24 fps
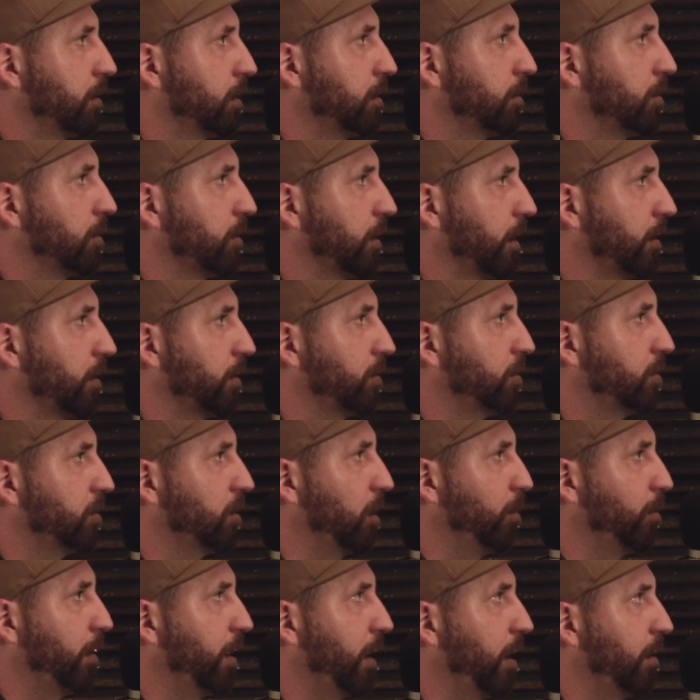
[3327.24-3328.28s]
Because you're like, there's
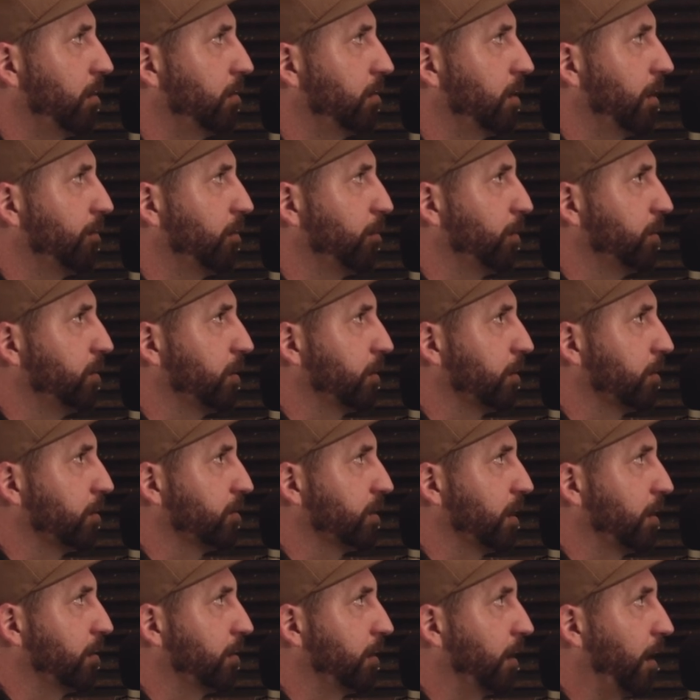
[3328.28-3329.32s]
so many different
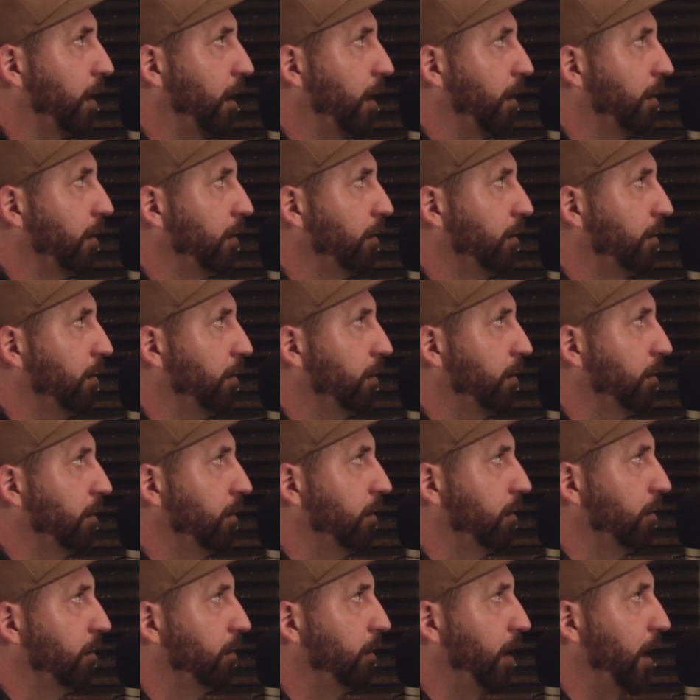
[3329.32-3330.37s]
materials out there
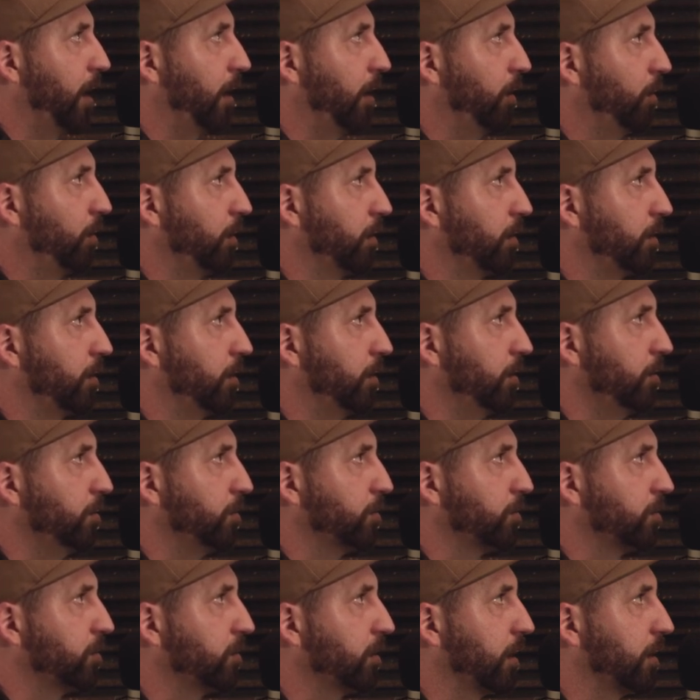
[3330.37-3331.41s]
that you could
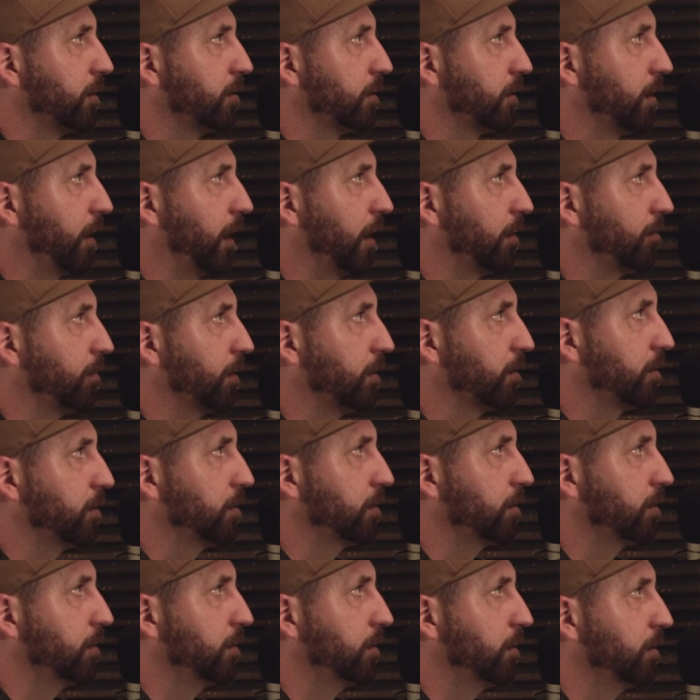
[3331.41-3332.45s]
use as a
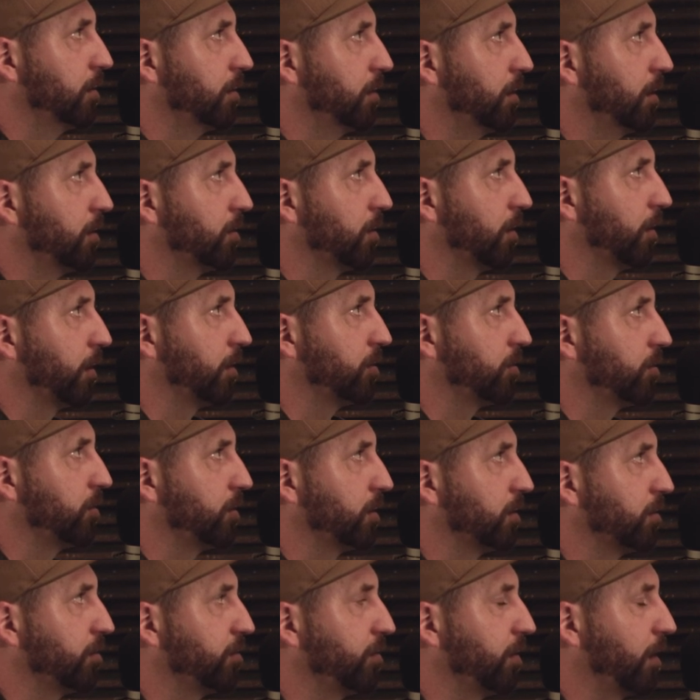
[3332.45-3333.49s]
canvas as long as
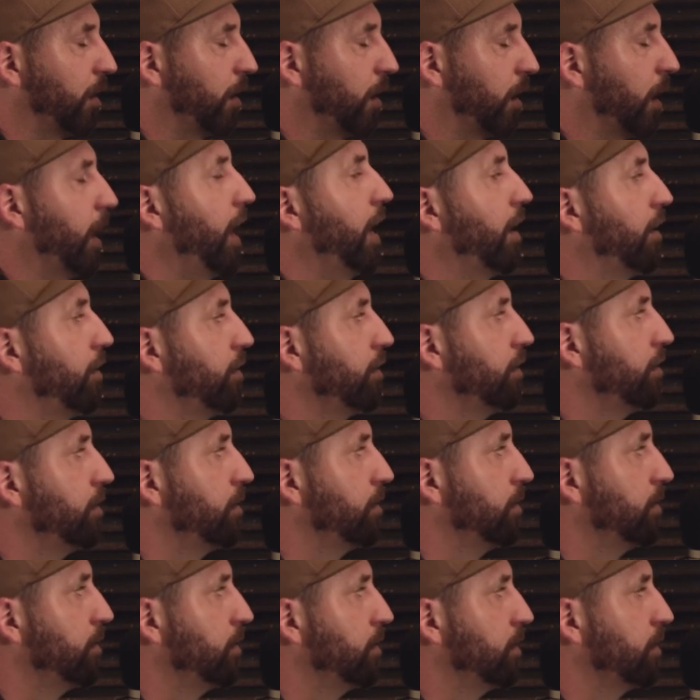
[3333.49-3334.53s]
you just figure it out.
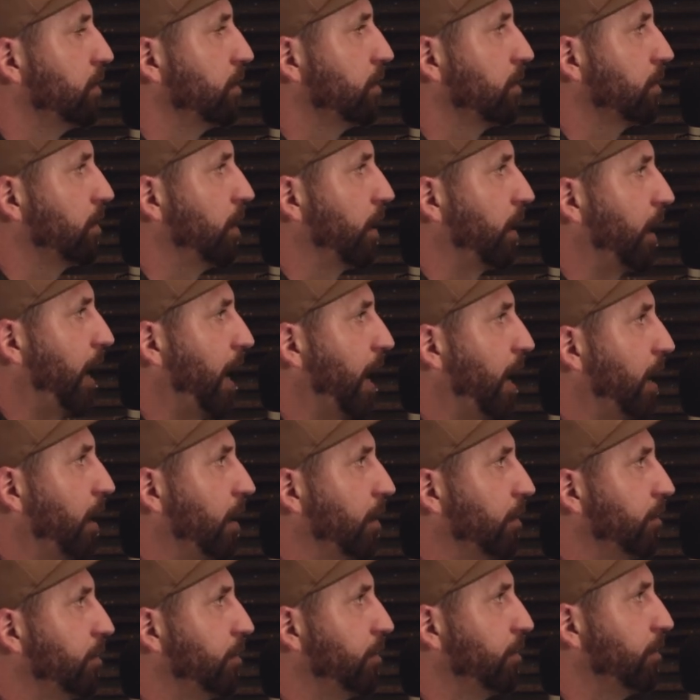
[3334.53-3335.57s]
Like
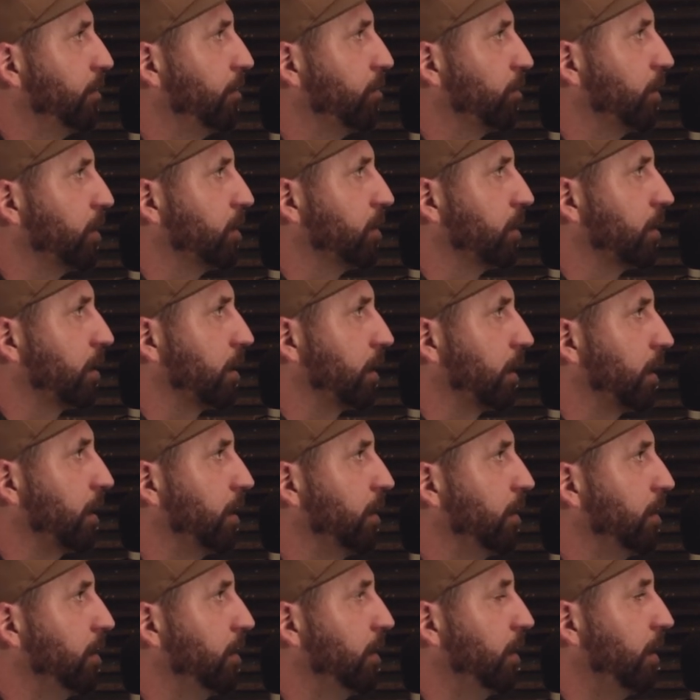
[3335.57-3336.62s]
I
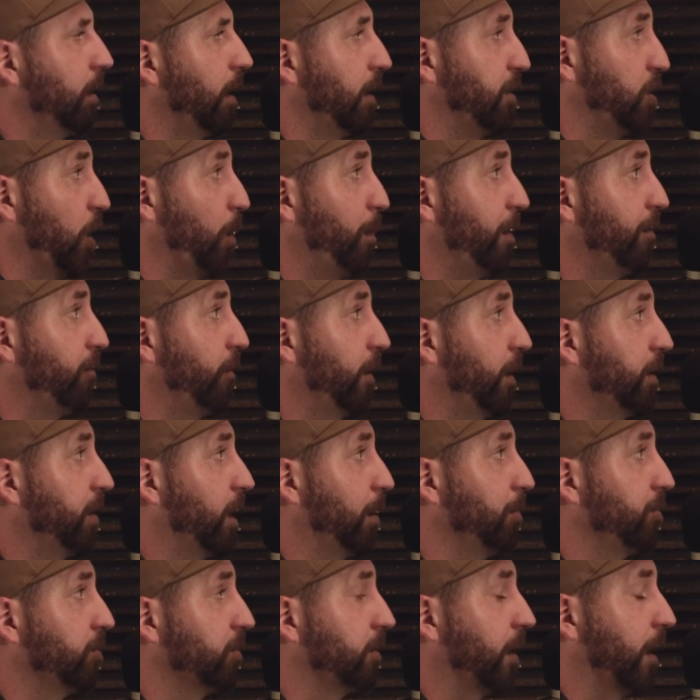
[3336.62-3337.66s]
recently, and don't be afraid to
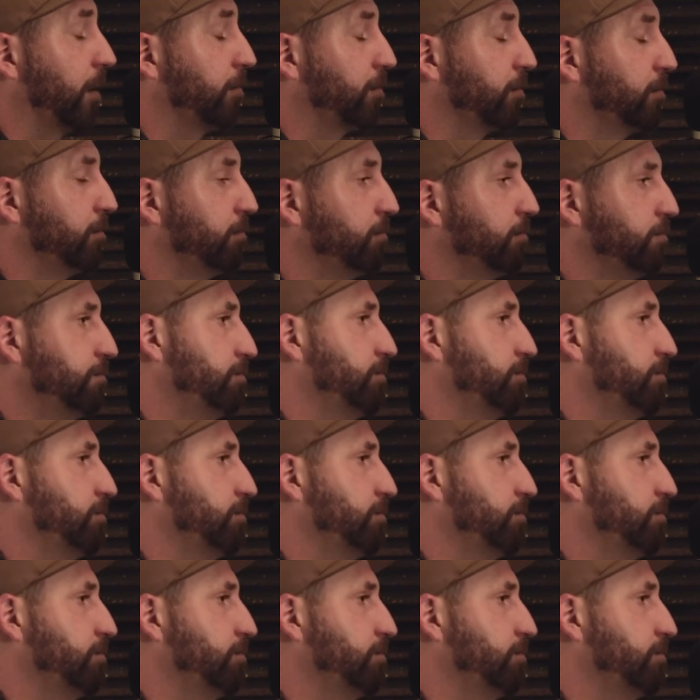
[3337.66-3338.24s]
dumpster dive.